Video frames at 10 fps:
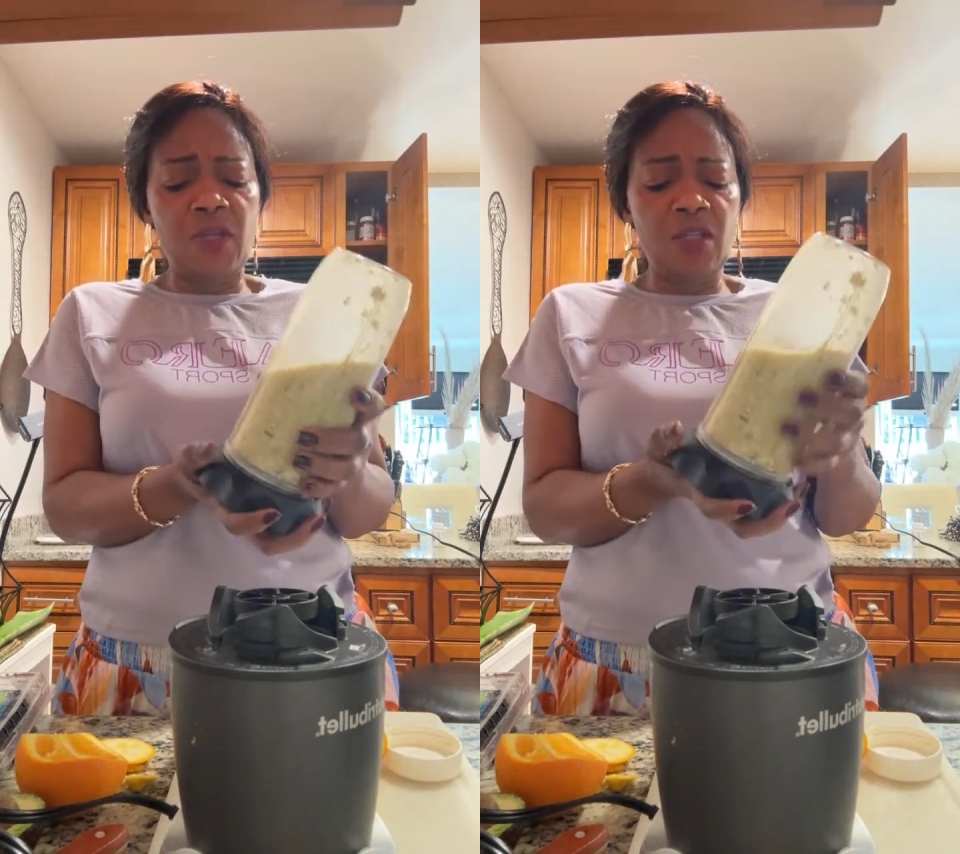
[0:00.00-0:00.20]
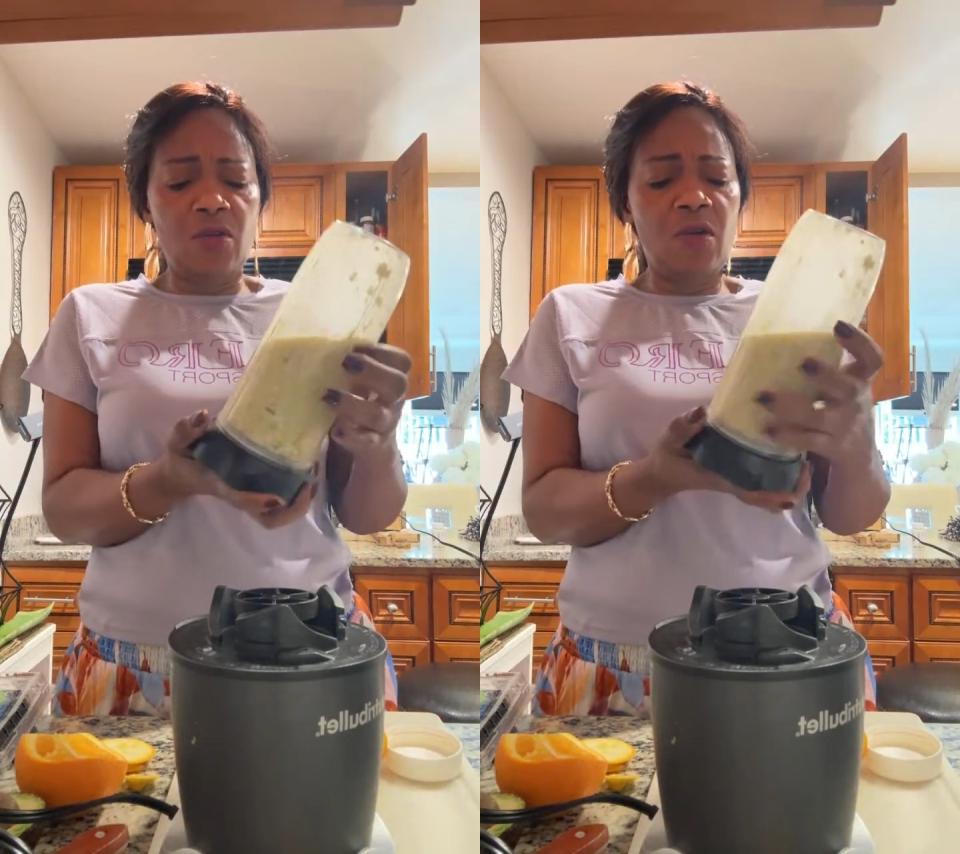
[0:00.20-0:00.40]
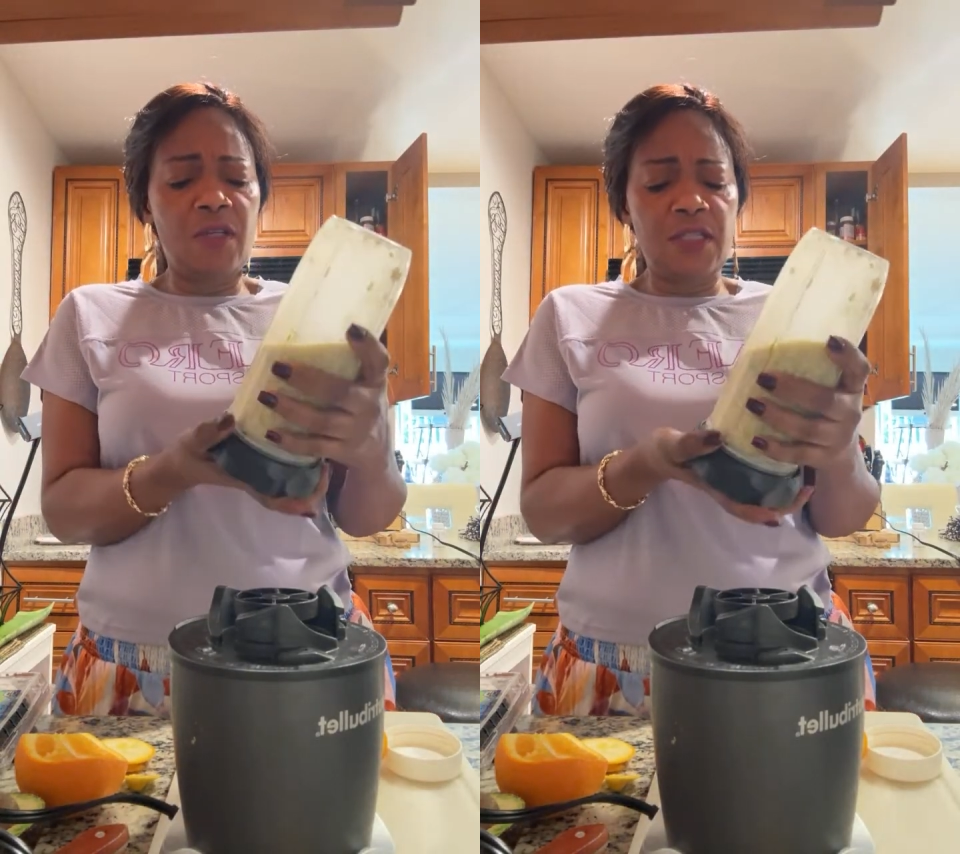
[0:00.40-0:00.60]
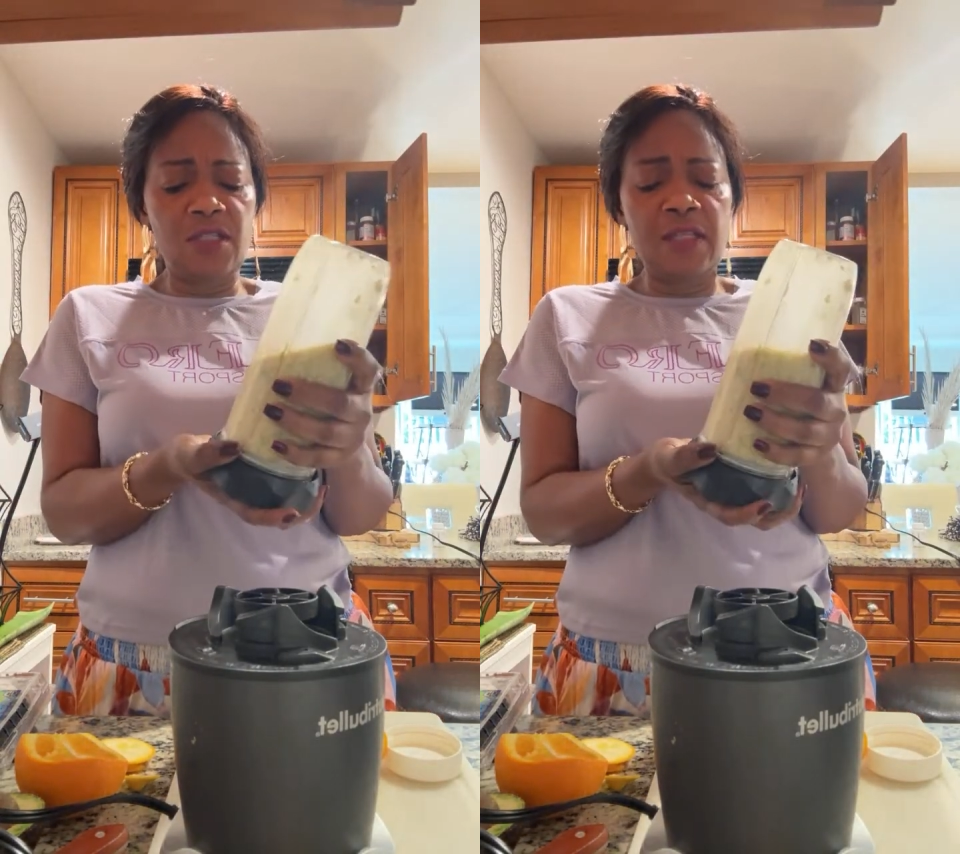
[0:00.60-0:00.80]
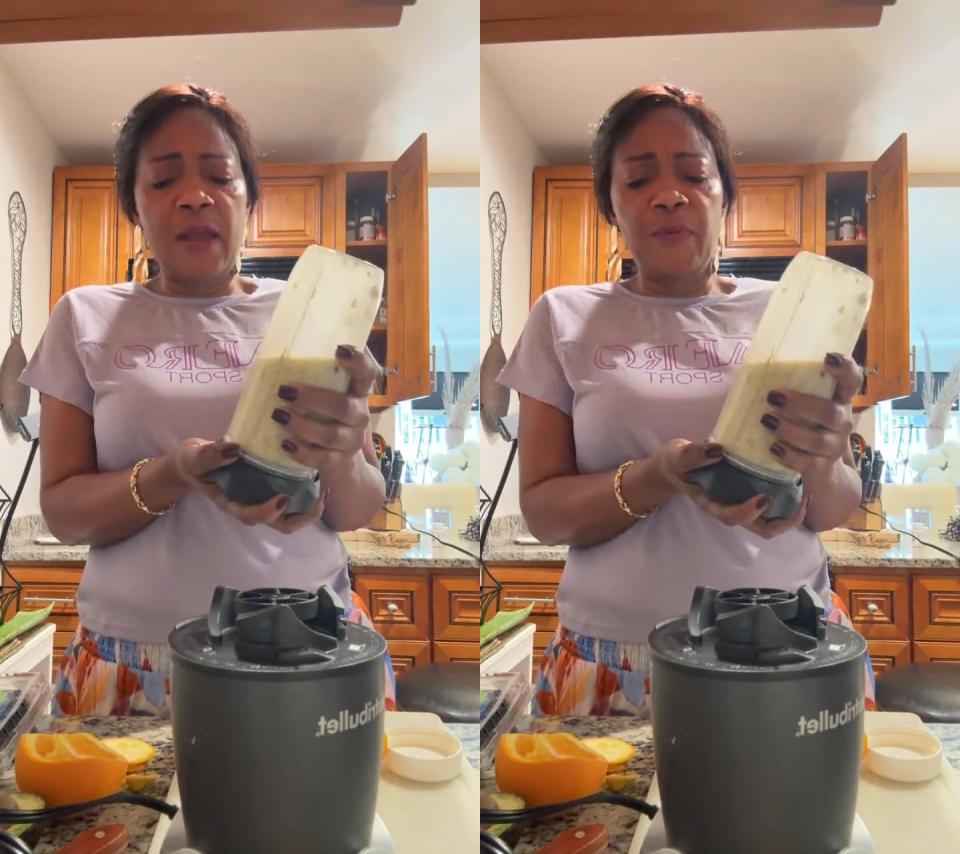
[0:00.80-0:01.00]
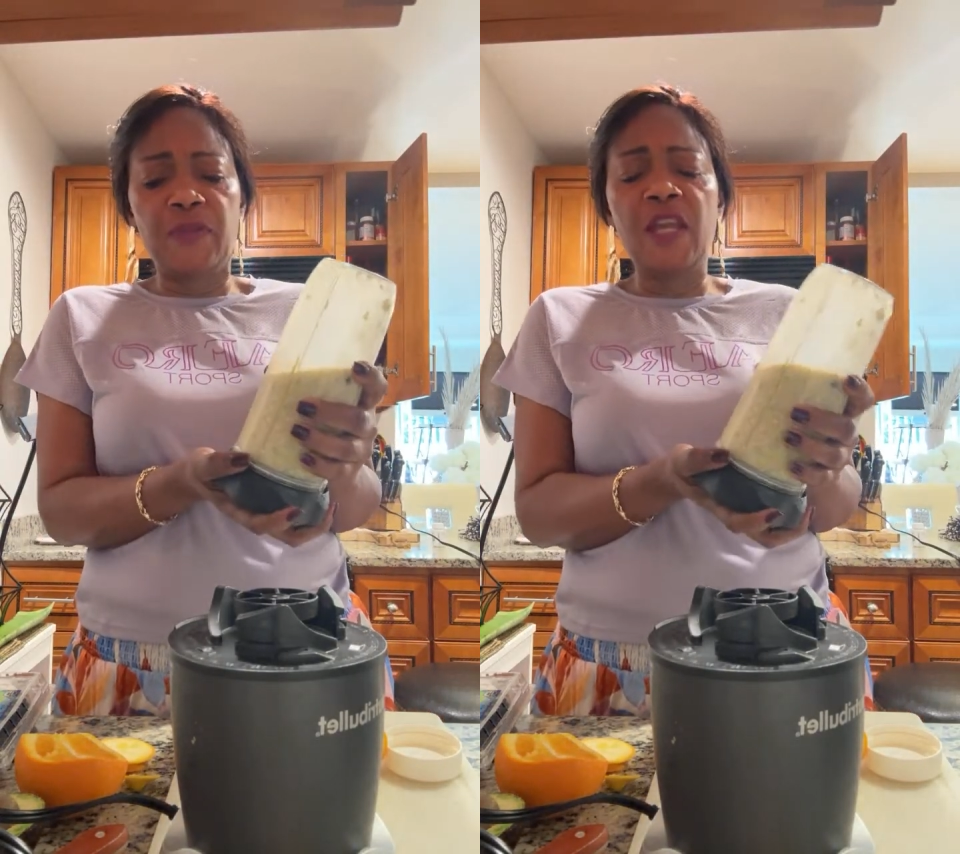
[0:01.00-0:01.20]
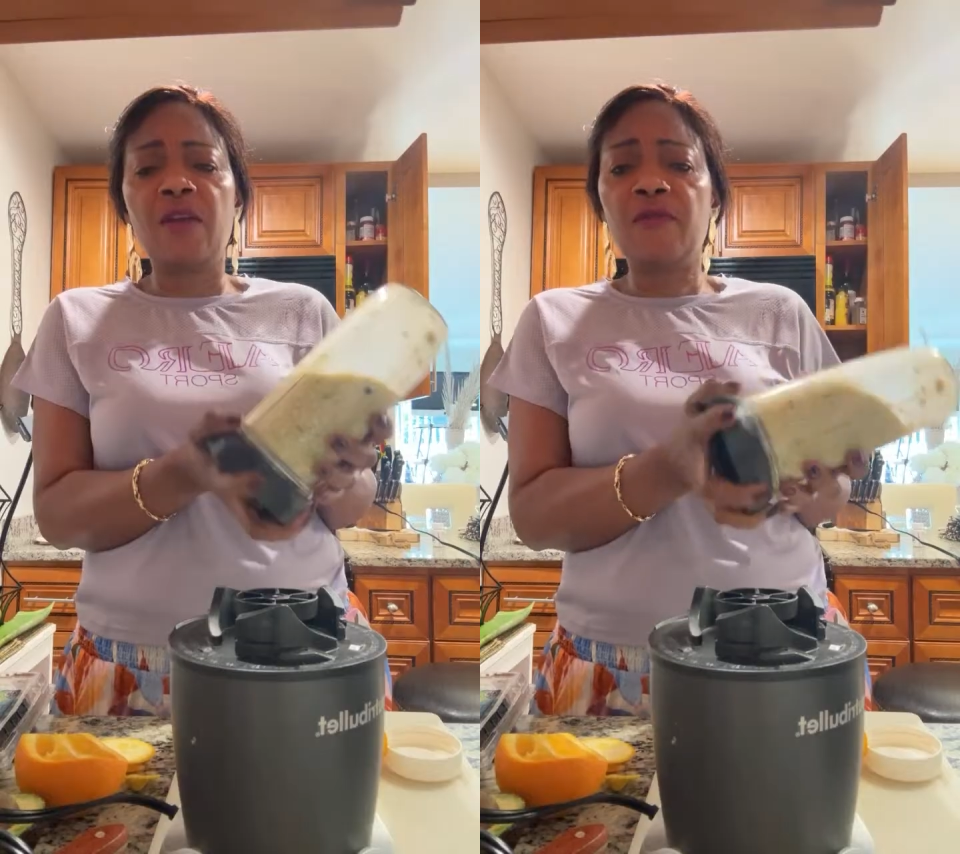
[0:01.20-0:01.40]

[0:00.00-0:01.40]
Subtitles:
can cause these type of thing.